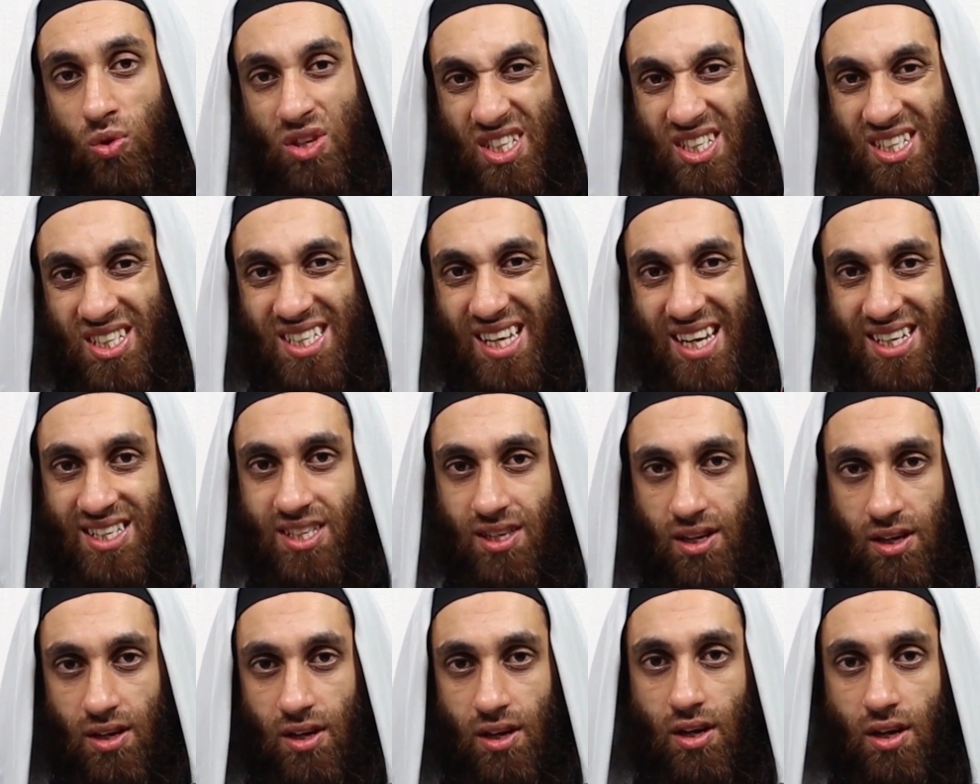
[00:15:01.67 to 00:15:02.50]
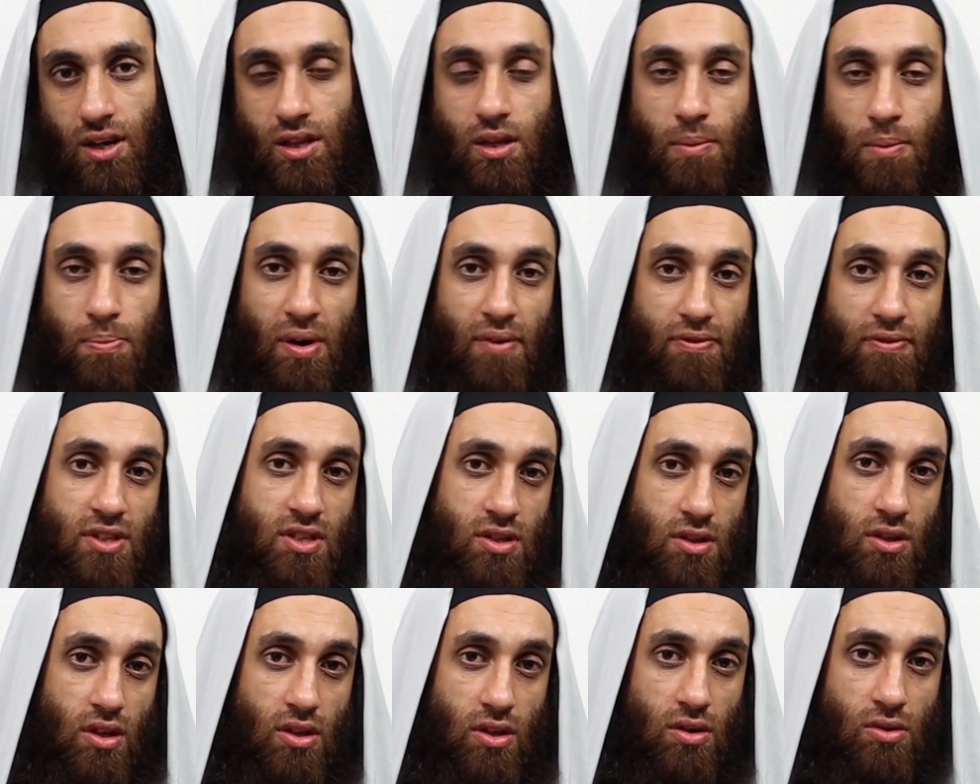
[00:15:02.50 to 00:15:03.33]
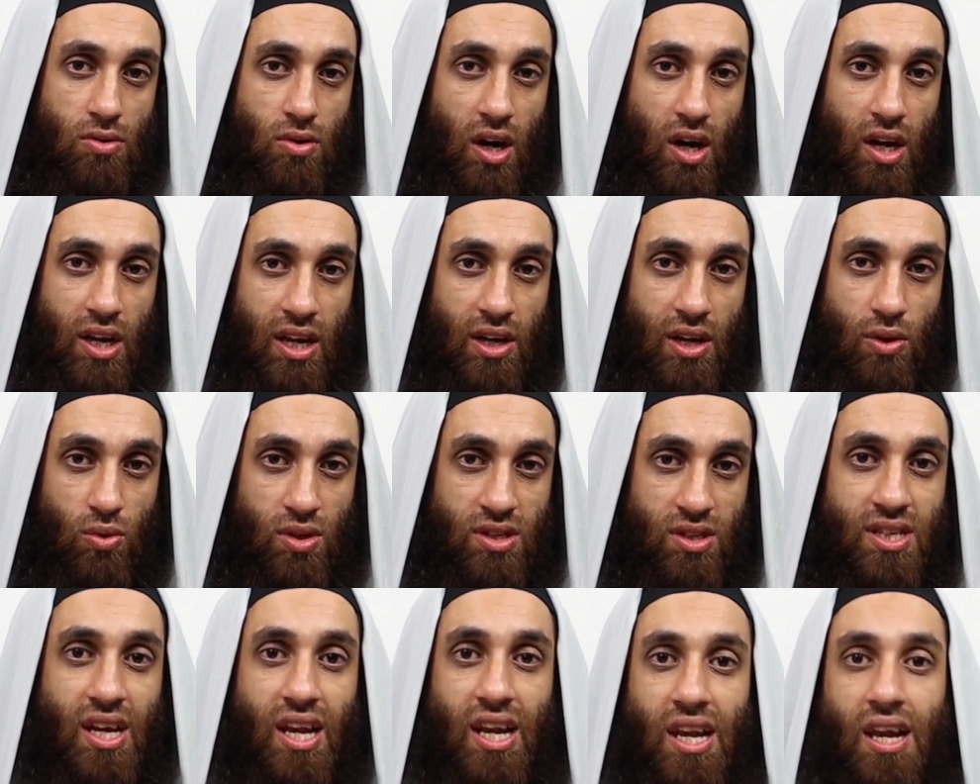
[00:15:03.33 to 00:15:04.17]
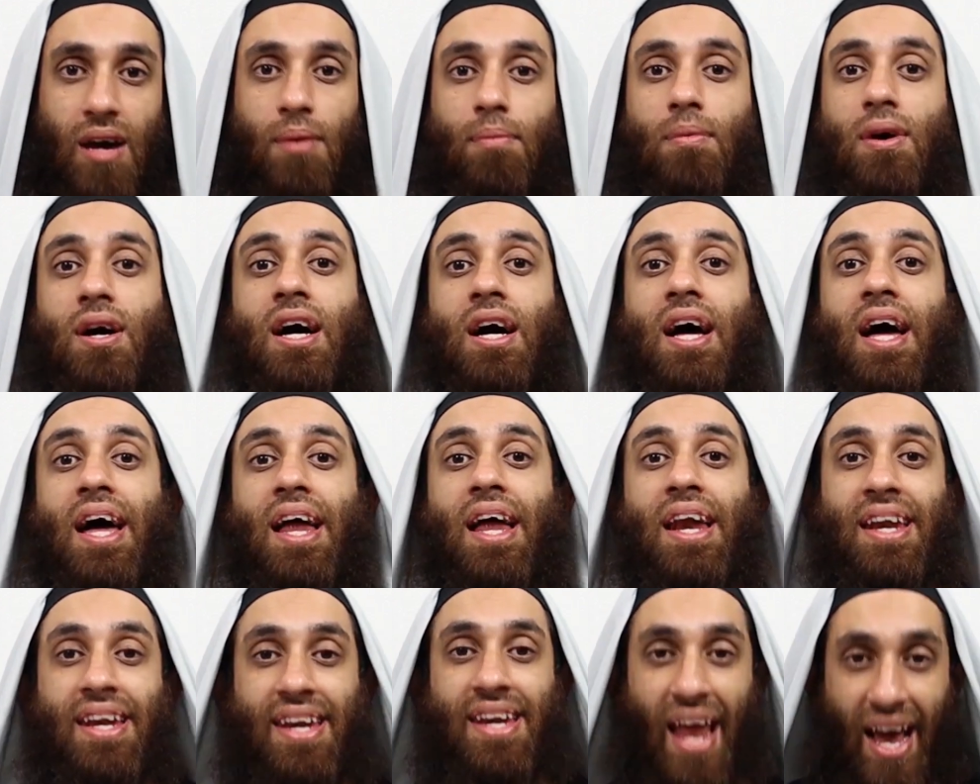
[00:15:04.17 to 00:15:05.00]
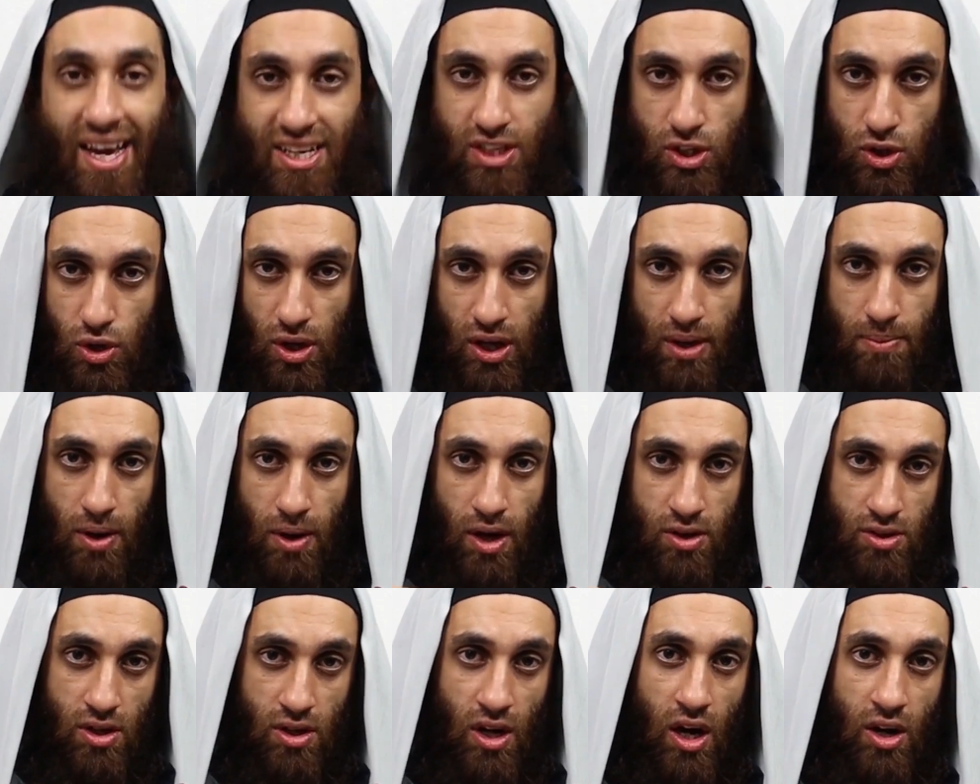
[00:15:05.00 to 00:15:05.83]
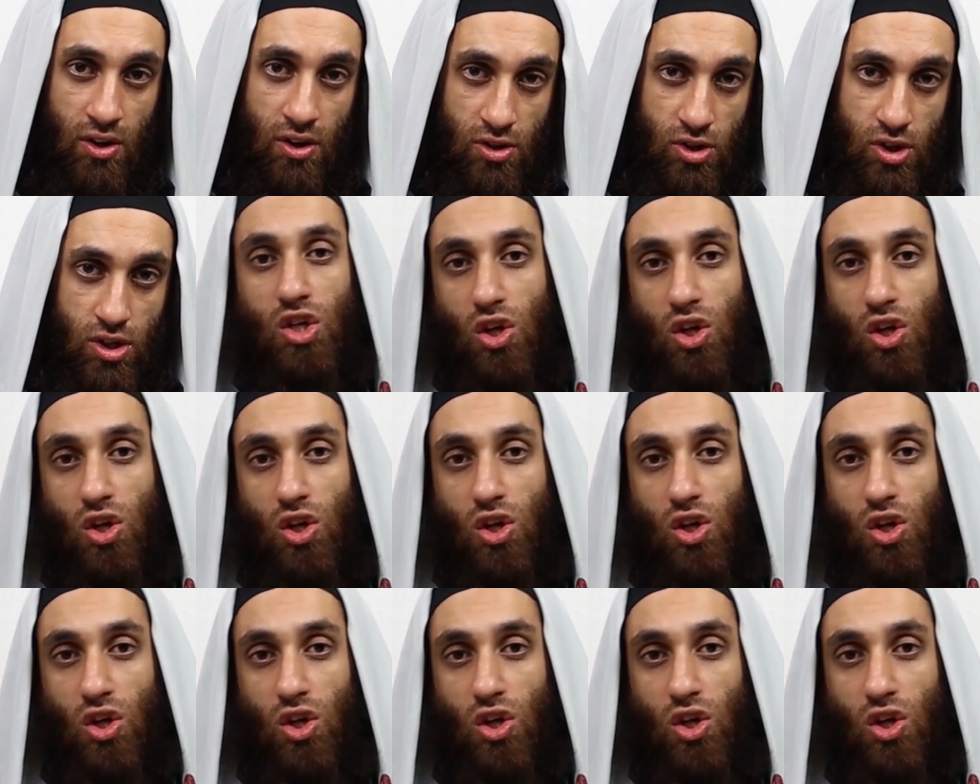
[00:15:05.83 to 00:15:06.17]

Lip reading: would sit the Prophet sallallahu alayhi wa sallam next to him on the arsh.